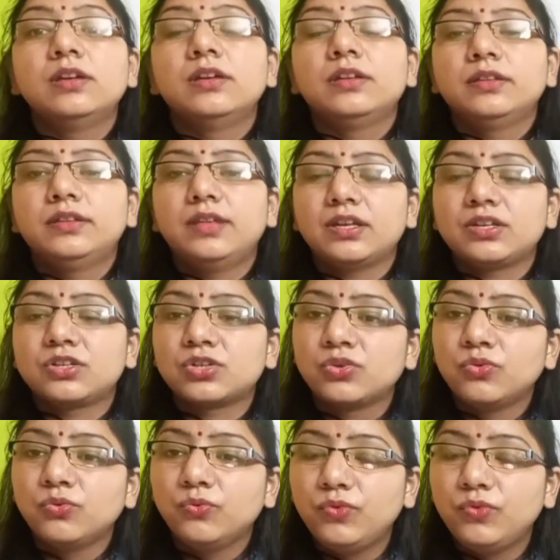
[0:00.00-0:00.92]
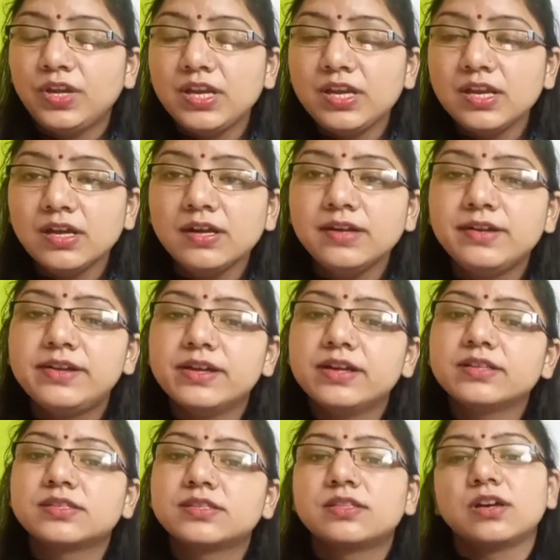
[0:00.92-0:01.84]
that where
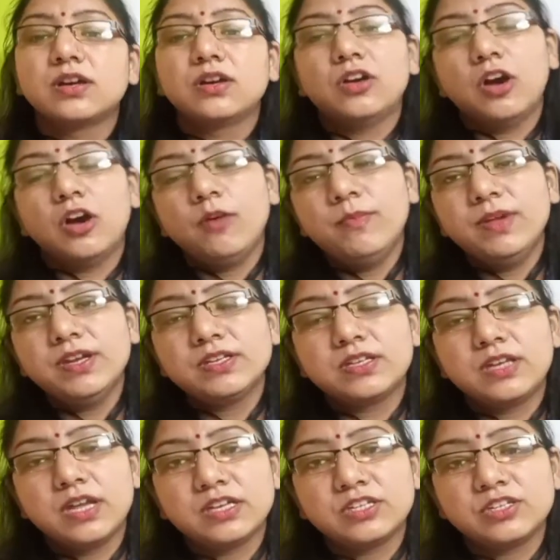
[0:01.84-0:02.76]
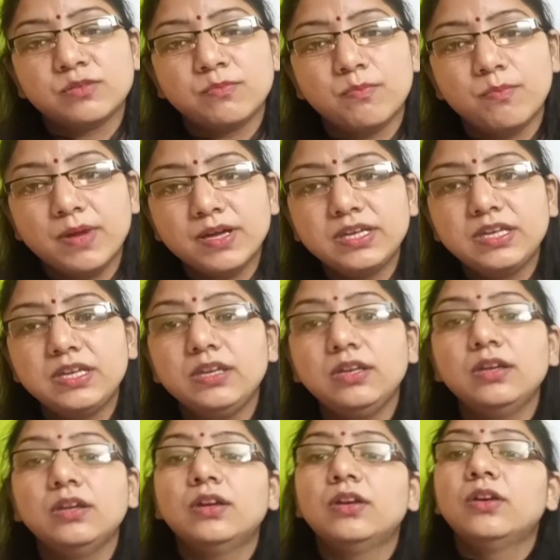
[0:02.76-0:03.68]
does the government get money
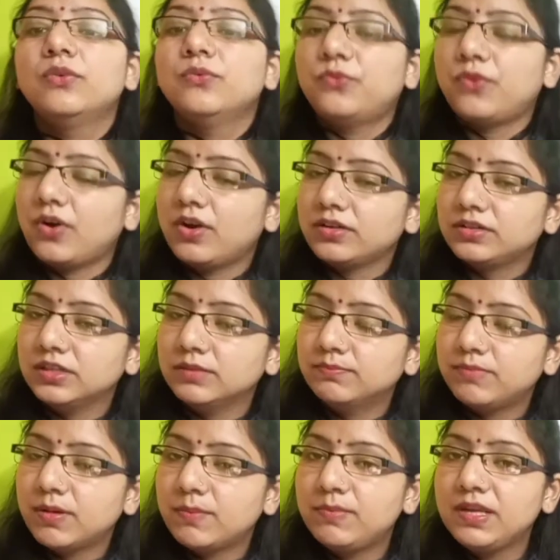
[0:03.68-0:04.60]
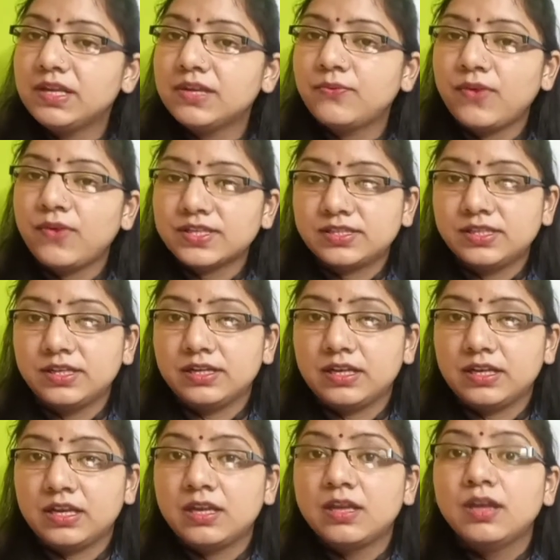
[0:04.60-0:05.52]
for the public
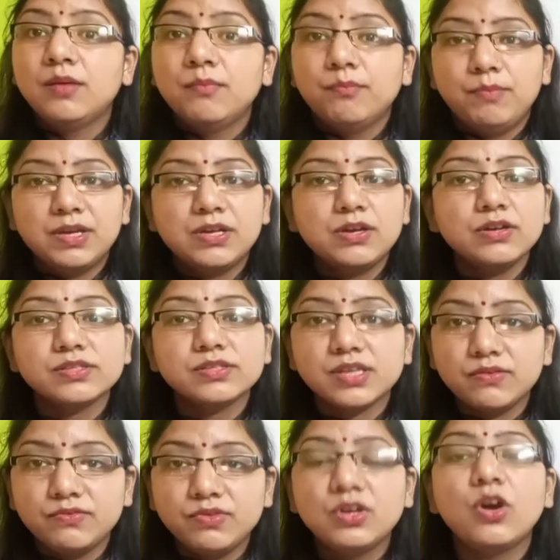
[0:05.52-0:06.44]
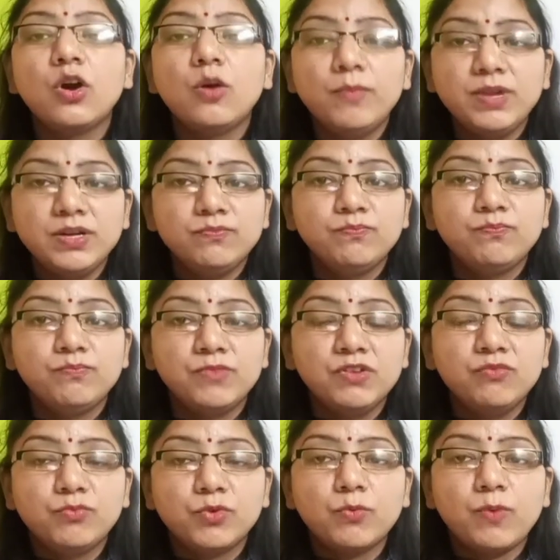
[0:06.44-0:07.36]
facility? Because if the government will
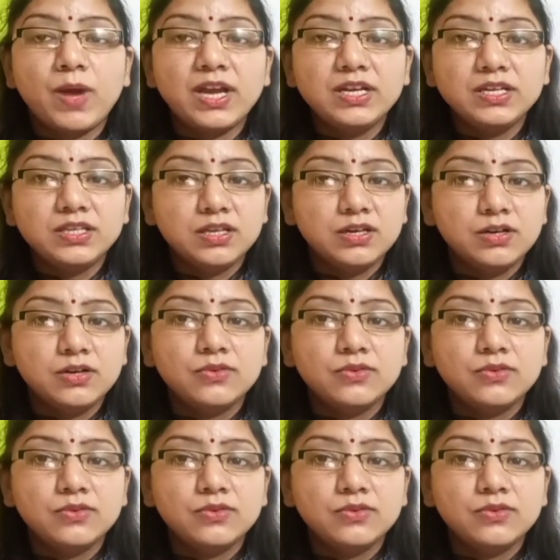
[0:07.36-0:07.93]
provide the